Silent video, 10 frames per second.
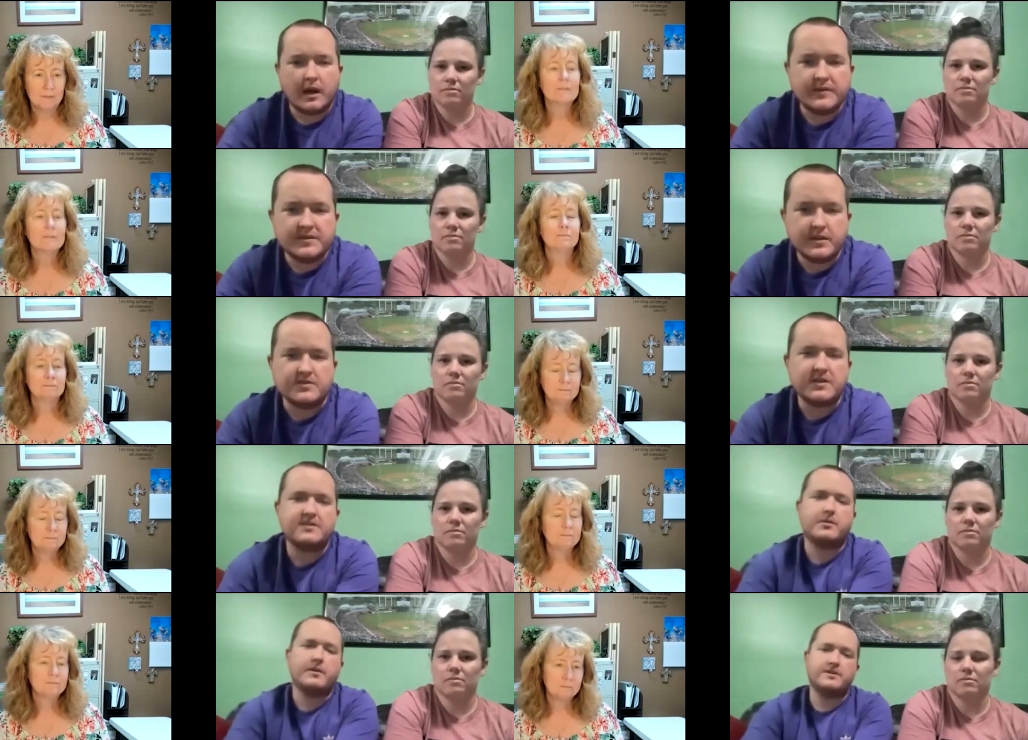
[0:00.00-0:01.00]
Speaker 1: Obviously, mm-hmm. there's
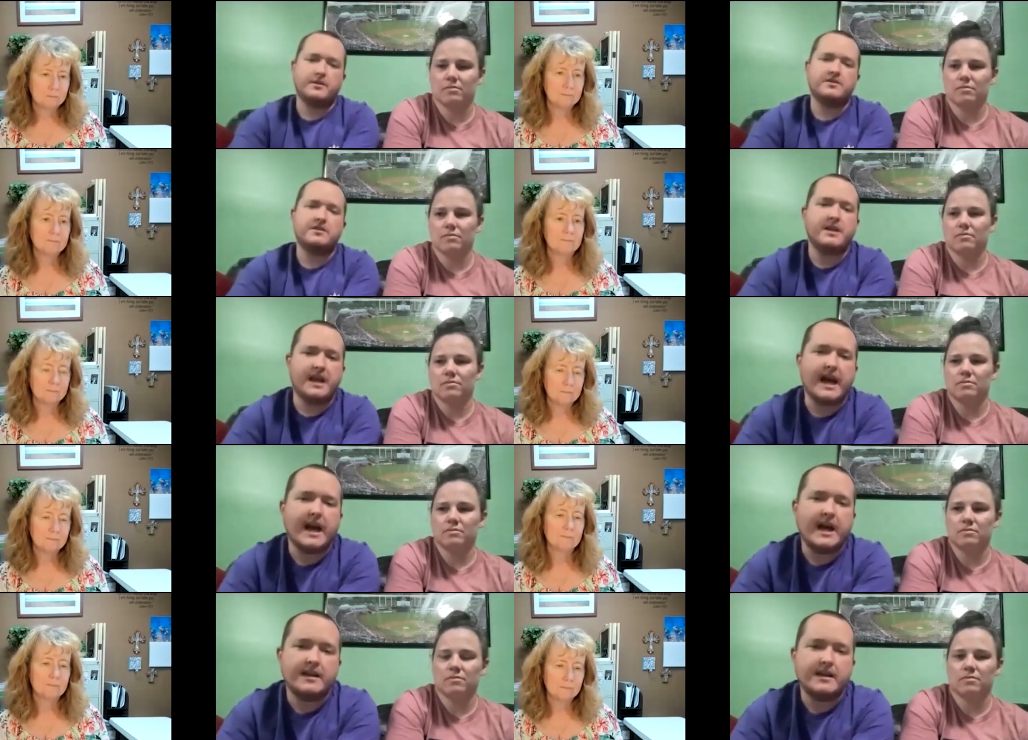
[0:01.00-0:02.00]
lots of research to be
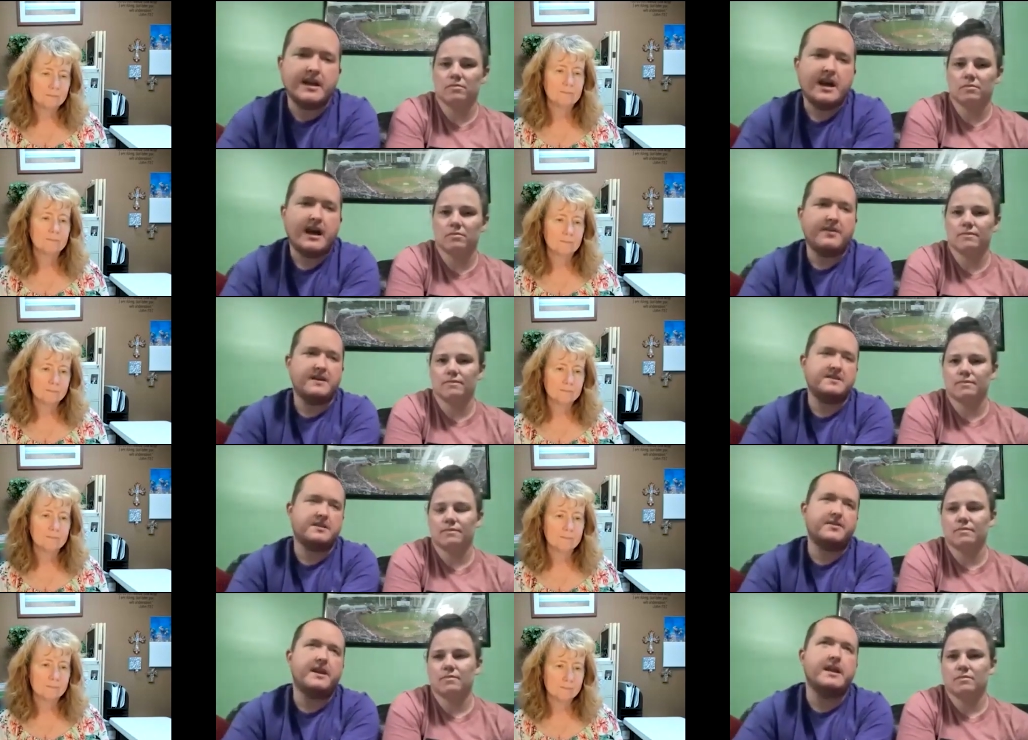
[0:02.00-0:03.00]
had, and I, I,
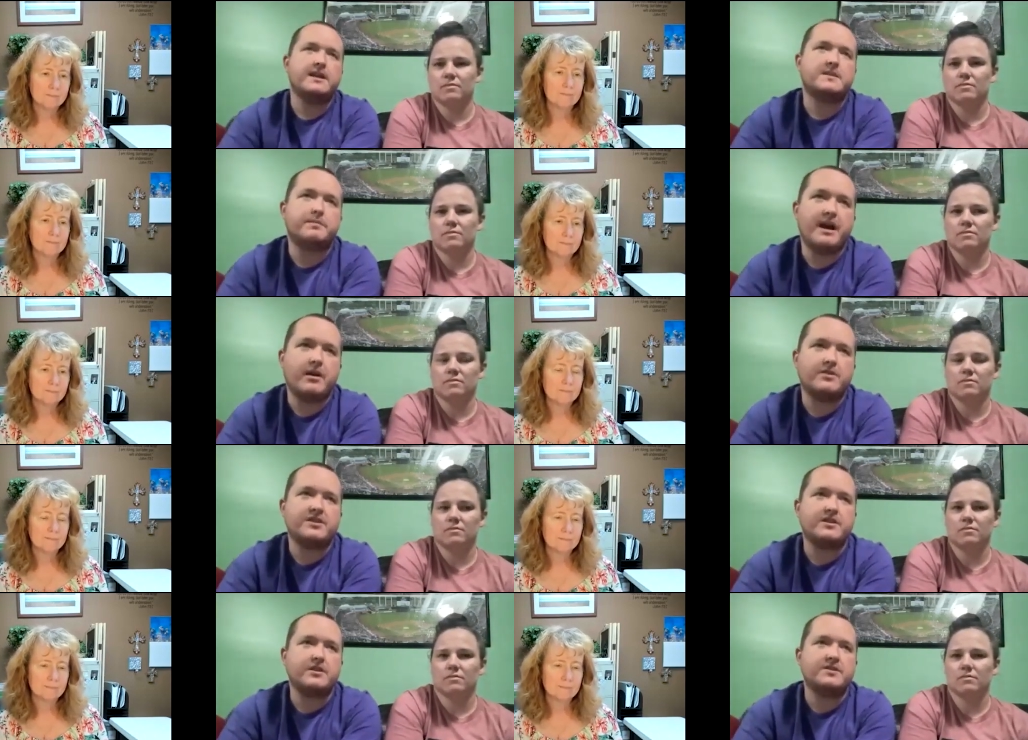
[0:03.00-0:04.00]
still think it's better
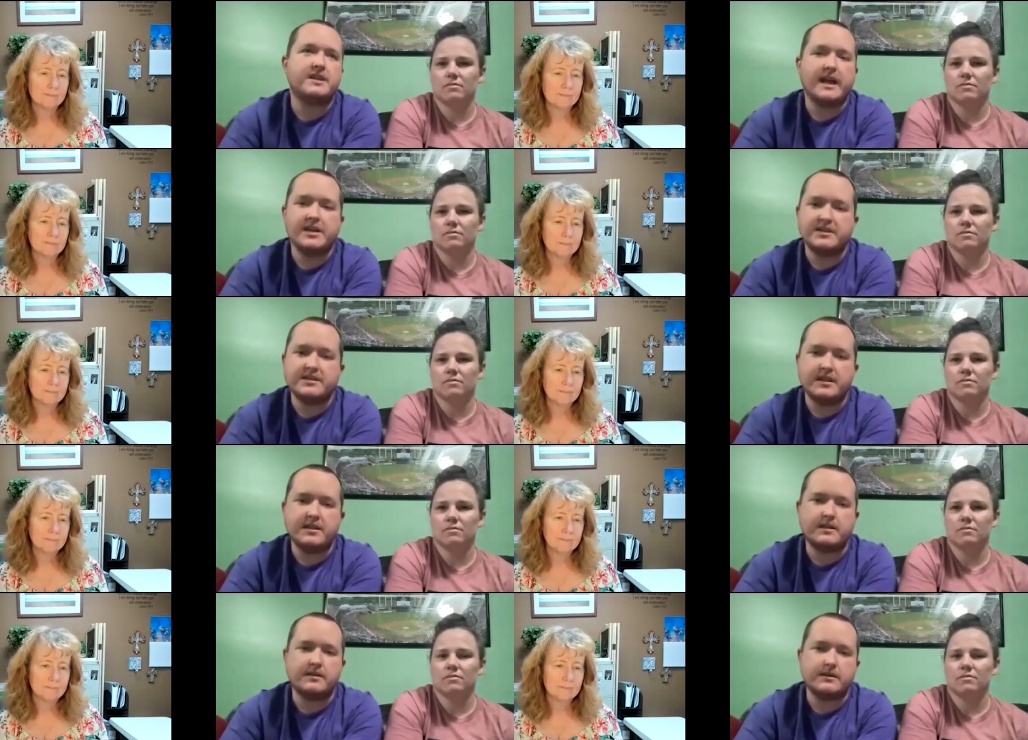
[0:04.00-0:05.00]
to use an agency
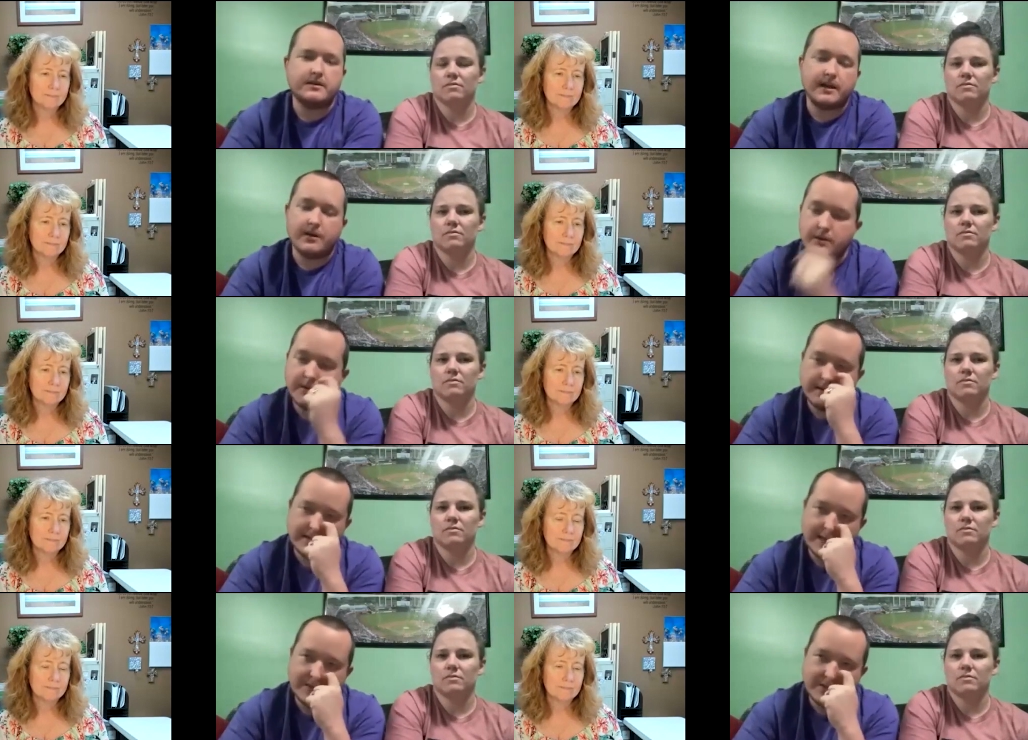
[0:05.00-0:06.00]
than I know you can
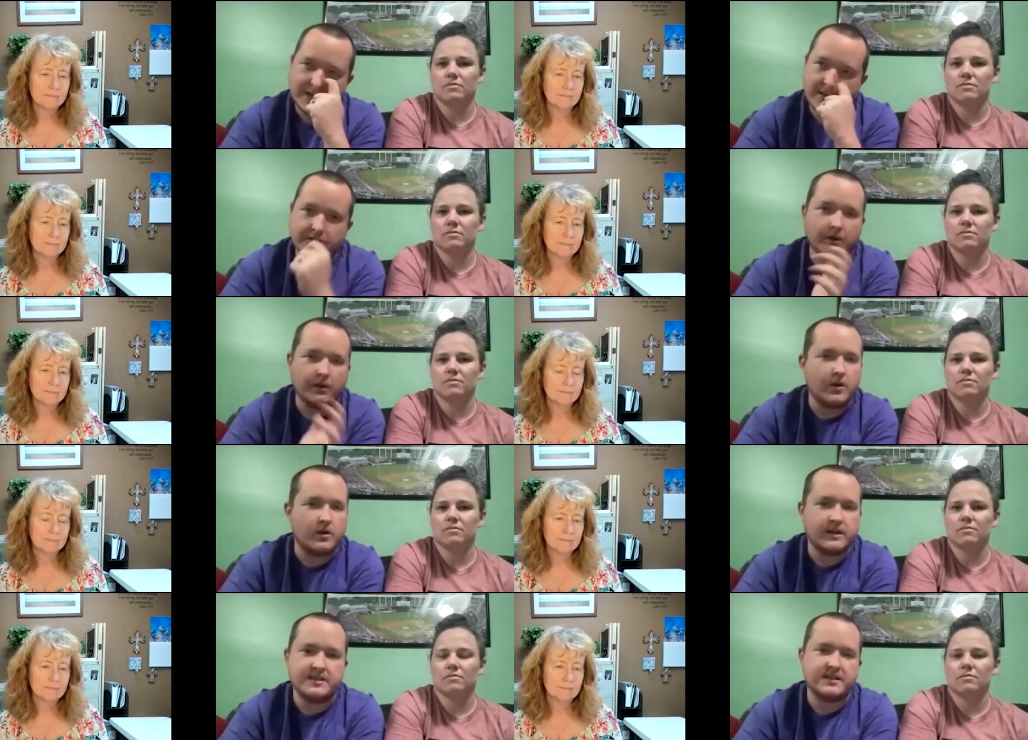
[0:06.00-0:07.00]
adopt a child on your own.
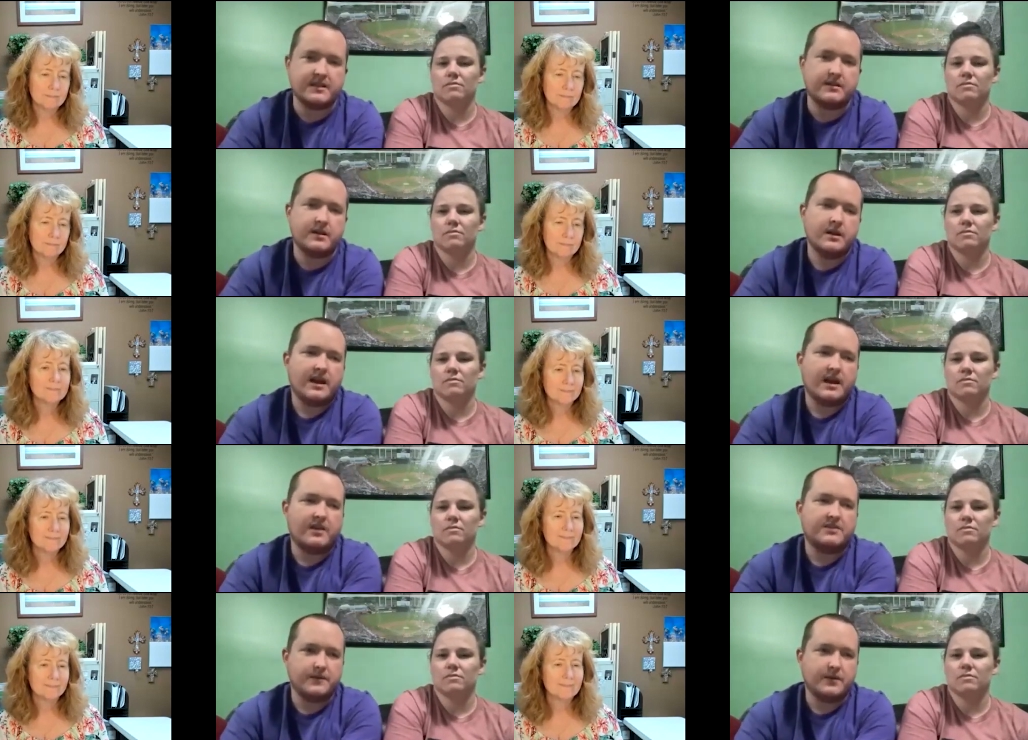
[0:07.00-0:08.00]
And they said
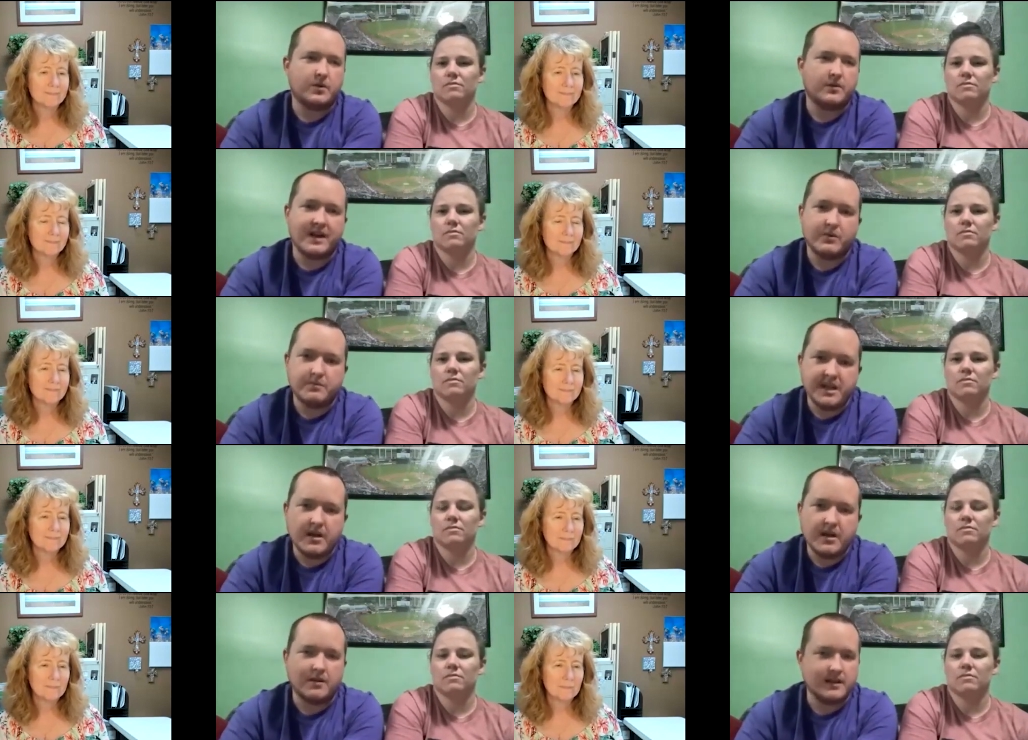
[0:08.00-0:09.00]
how difficult that would
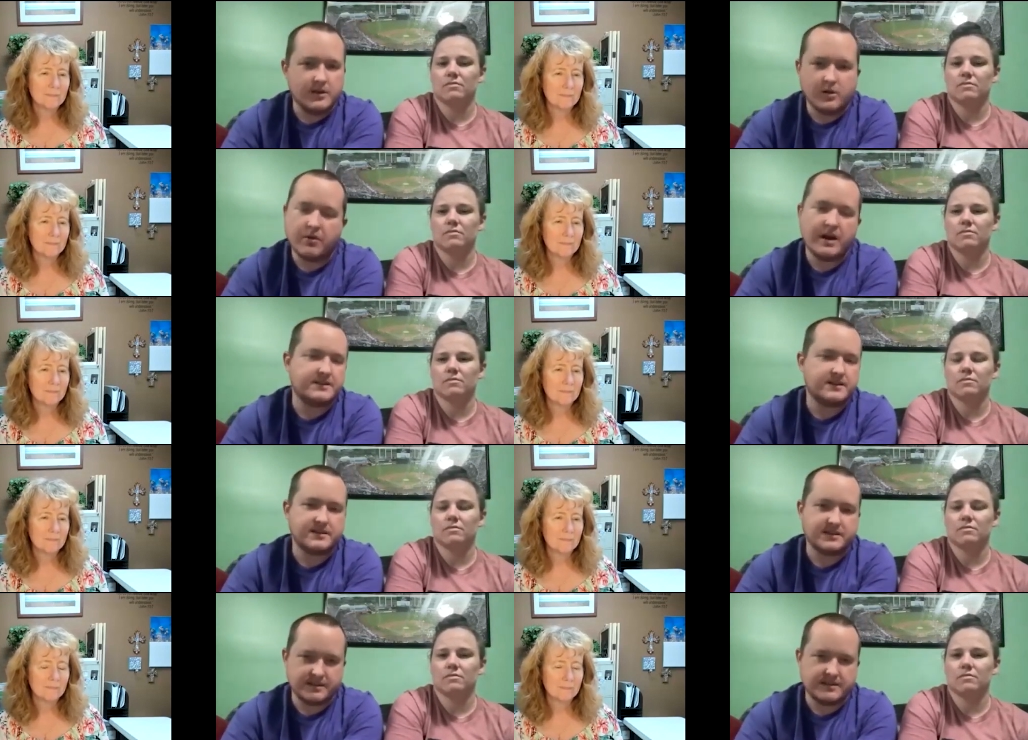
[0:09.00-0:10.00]
be, all the legal
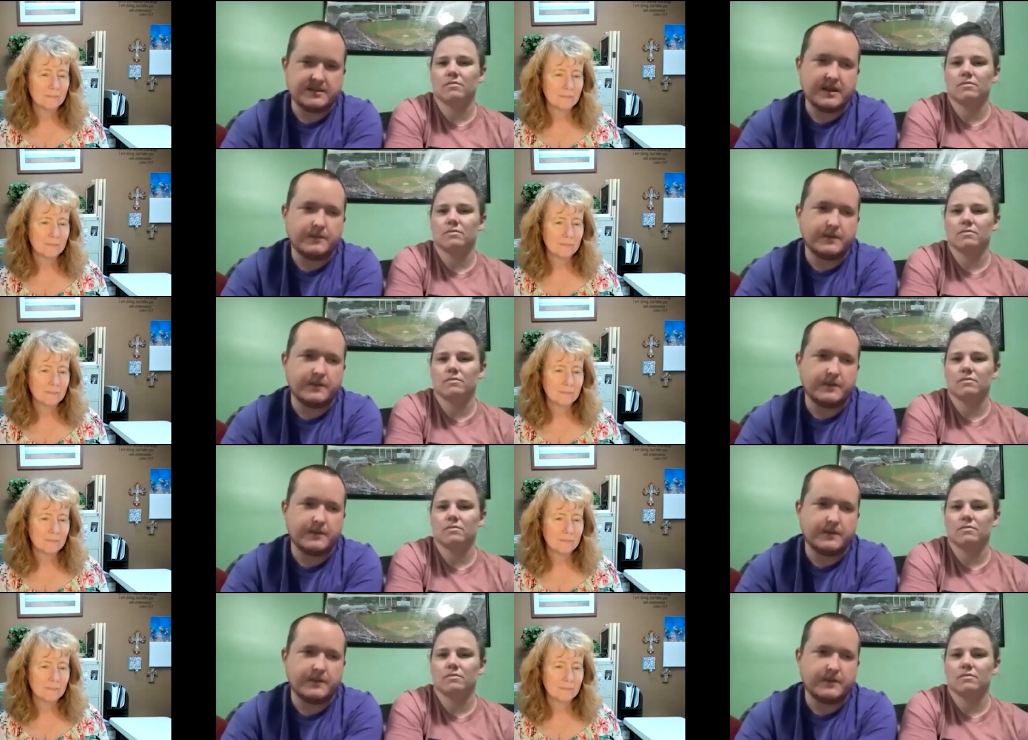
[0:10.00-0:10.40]
processes and stuff.